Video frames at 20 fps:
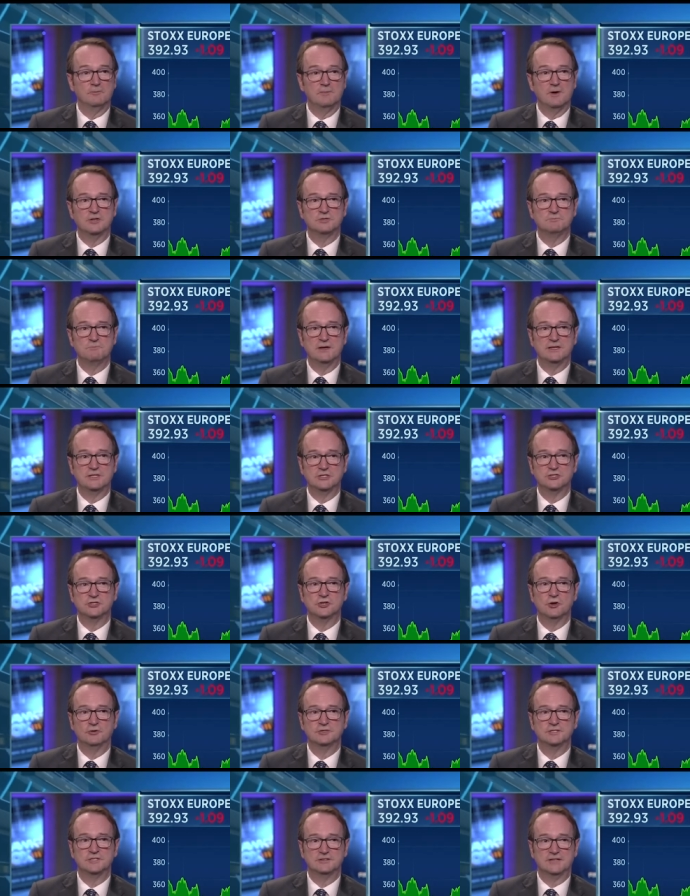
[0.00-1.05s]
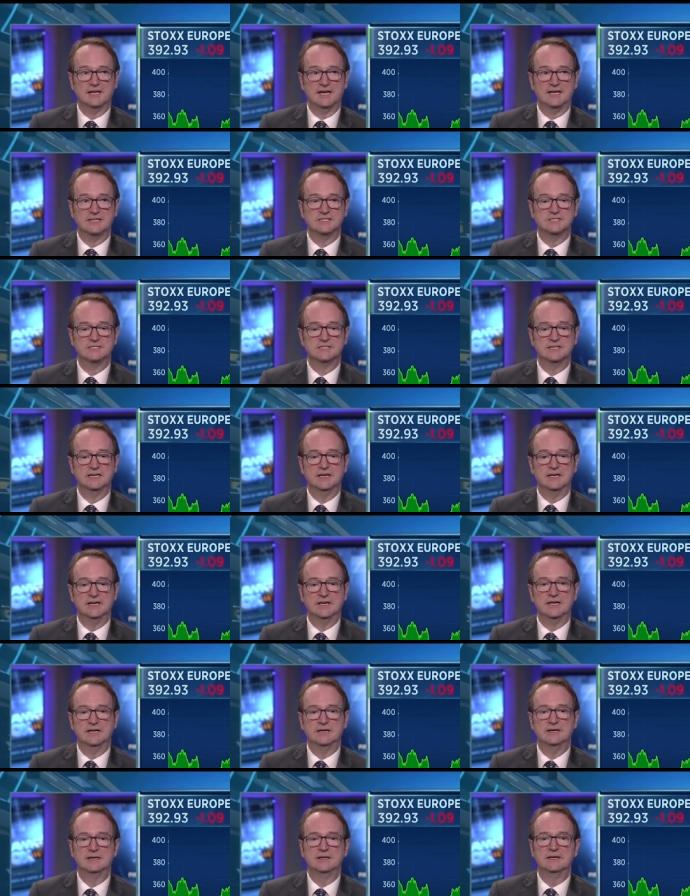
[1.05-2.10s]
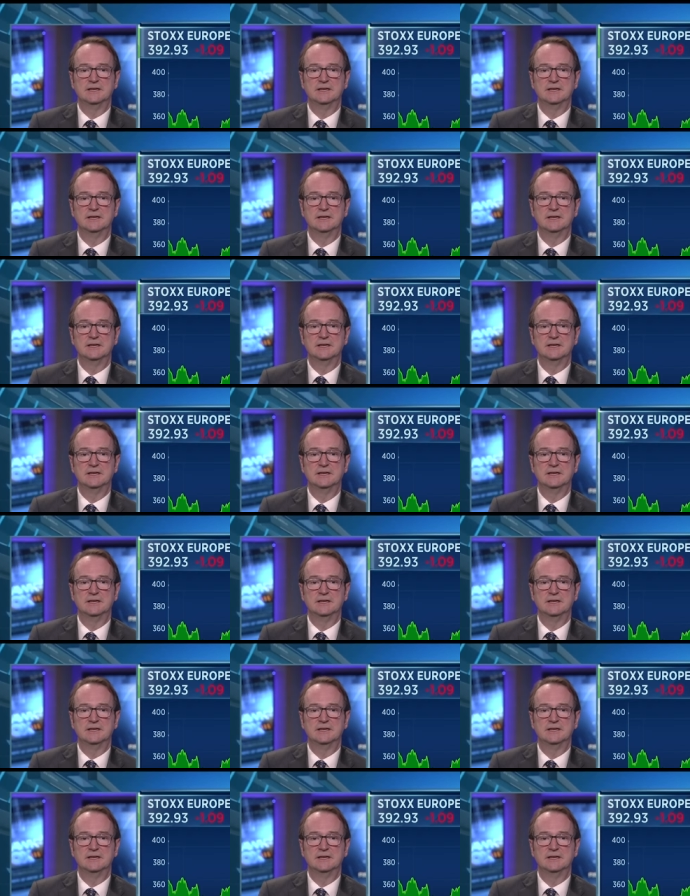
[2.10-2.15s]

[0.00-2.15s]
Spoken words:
much better shot at that.